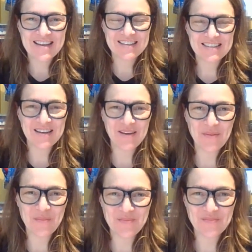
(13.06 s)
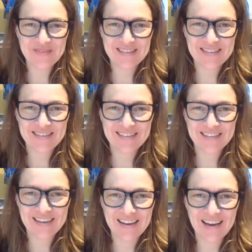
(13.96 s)
And
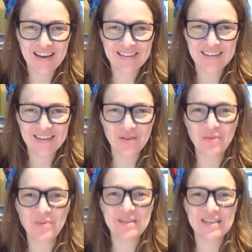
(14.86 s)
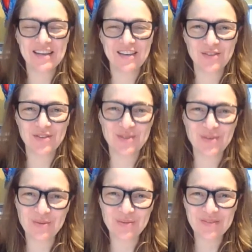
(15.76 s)
and I know we'll be together
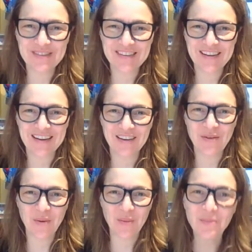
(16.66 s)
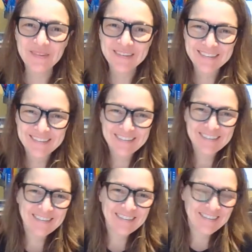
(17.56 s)
soon, and I have hope.
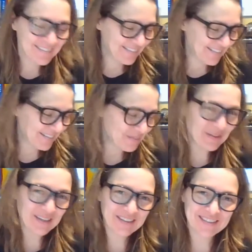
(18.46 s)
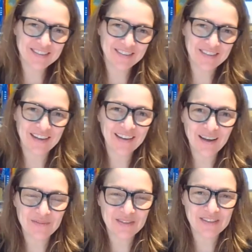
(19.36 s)
But until then,
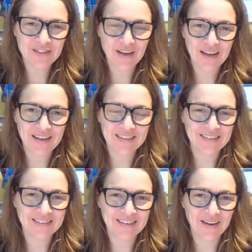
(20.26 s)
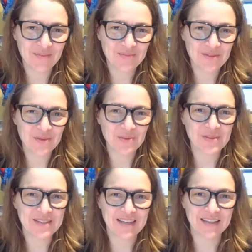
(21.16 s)
I'm going to try and do
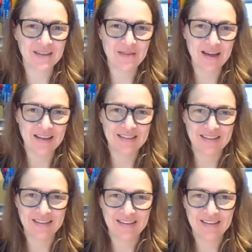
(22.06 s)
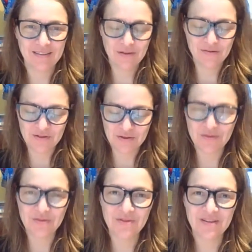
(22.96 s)
a daily math
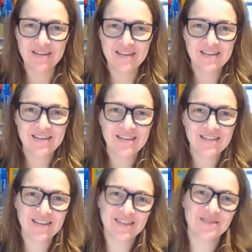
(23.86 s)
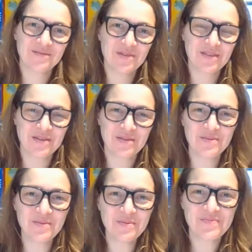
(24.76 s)
review lesson with
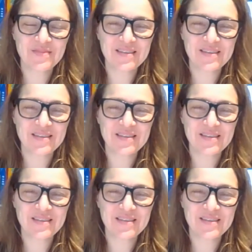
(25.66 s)
you.